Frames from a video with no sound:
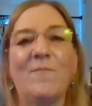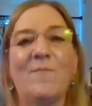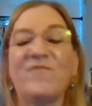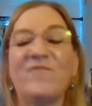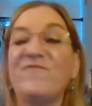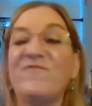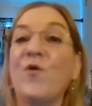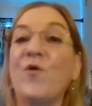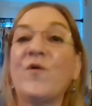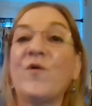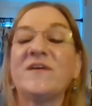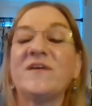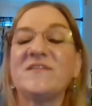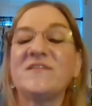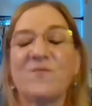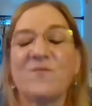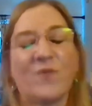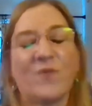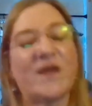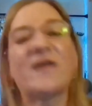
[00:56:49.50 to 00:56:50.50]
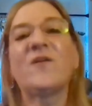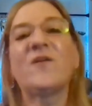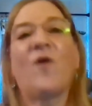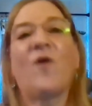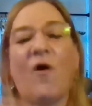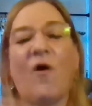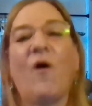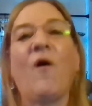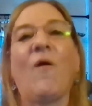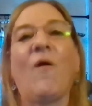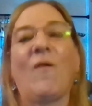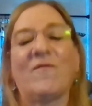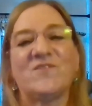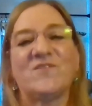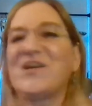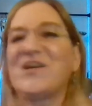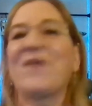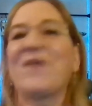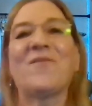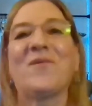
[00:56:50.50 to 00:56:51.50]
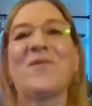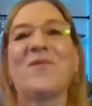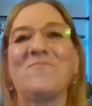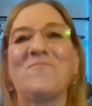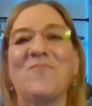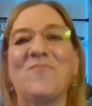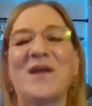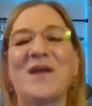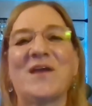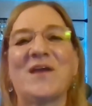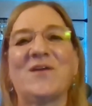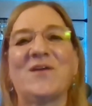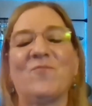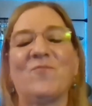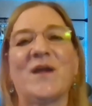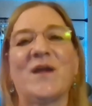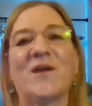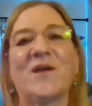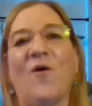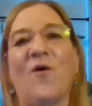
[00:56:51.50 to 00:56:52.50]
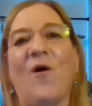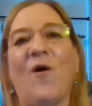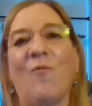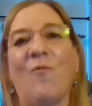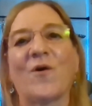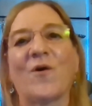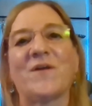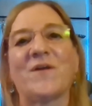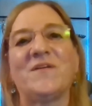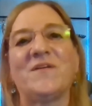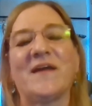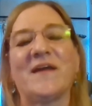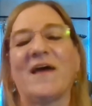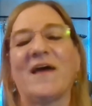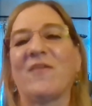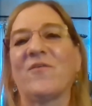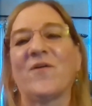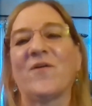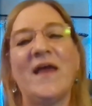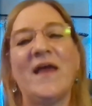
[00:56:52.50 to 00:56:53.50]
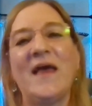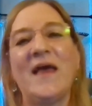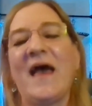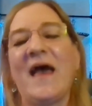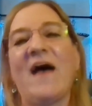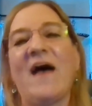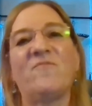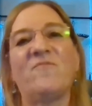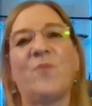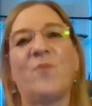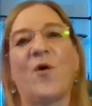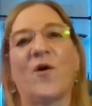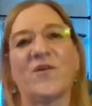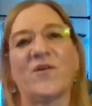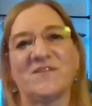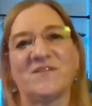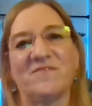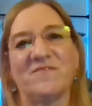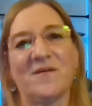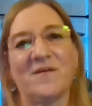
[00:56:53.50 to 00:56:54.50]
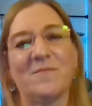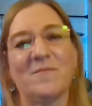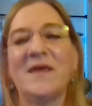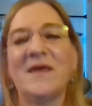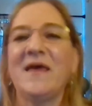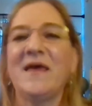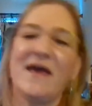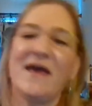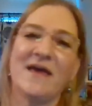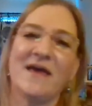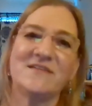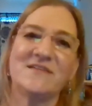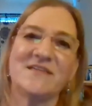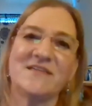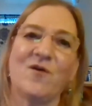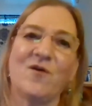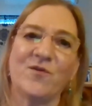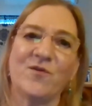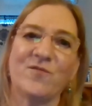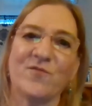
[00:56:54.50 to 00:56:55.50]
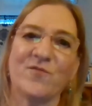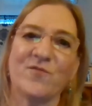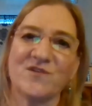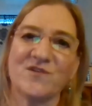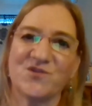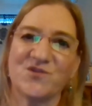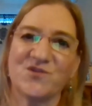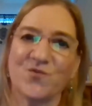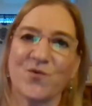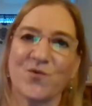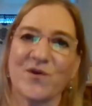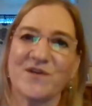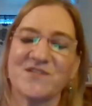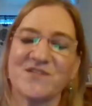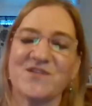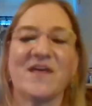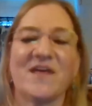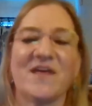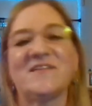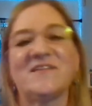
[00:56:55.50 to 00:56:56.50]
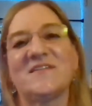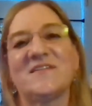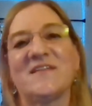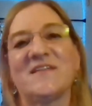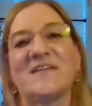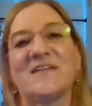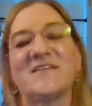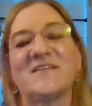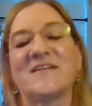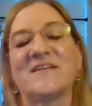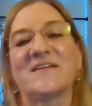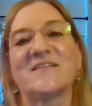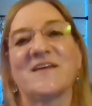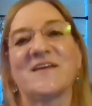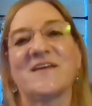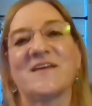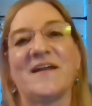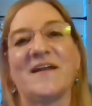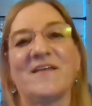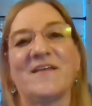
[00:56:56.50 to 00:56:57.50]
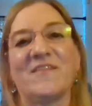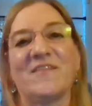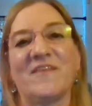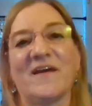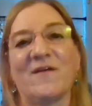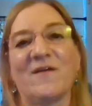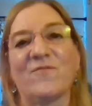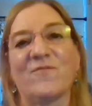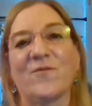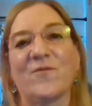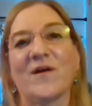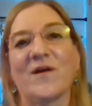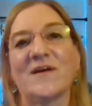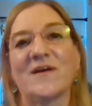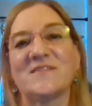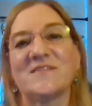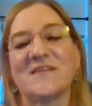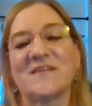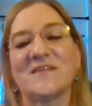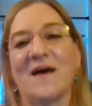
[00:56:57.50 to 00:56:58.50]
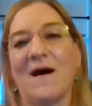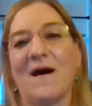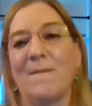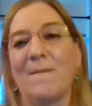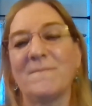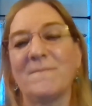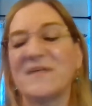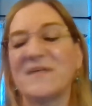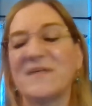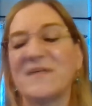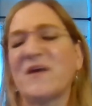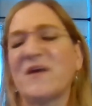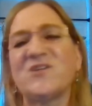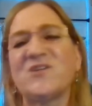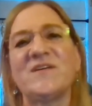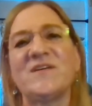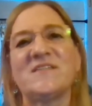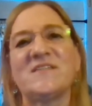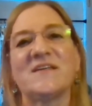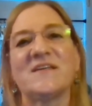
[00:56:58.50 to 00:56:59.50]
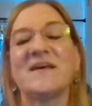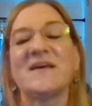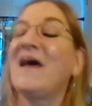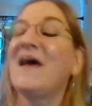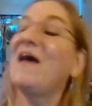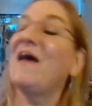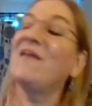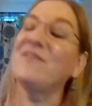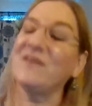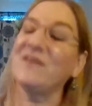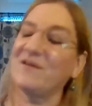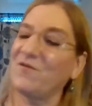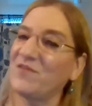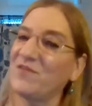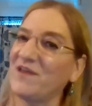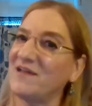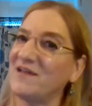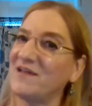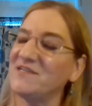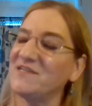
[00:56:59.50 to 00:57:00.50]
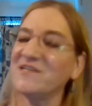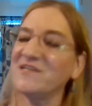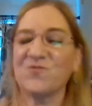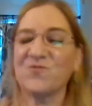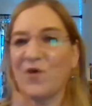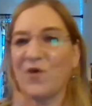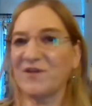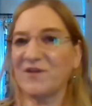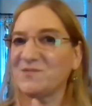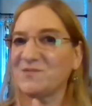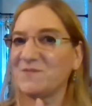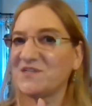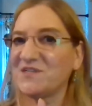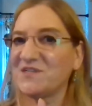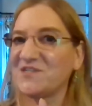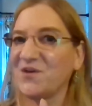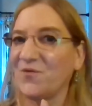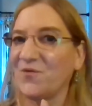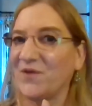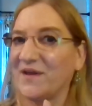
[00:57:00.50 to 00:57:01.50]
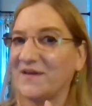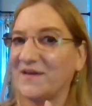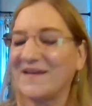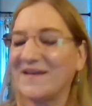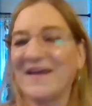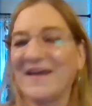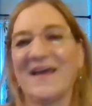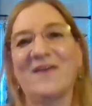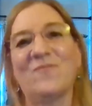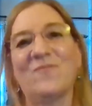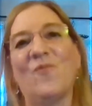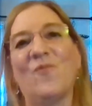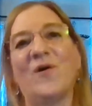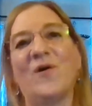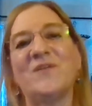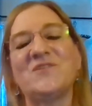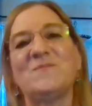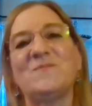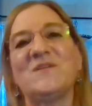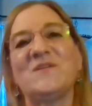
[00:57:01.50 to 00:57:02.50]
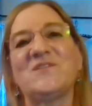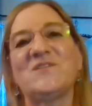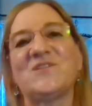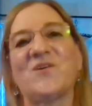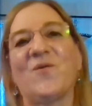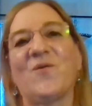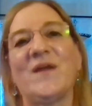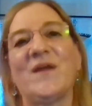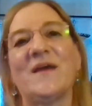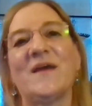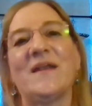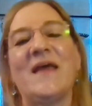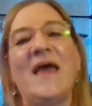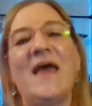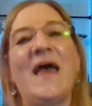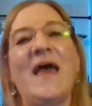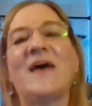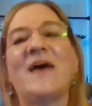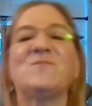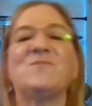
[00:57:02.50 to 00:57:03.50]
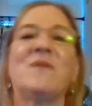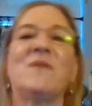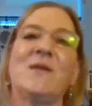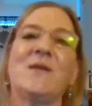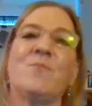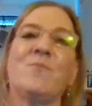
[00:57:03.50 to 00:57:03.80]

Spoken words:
focus, we can all share them. We can all work together, have parts of them, and tell different stories. So that's an exciting thing for us, especially as the idea is one Smithsonian, and one Smithsonian has many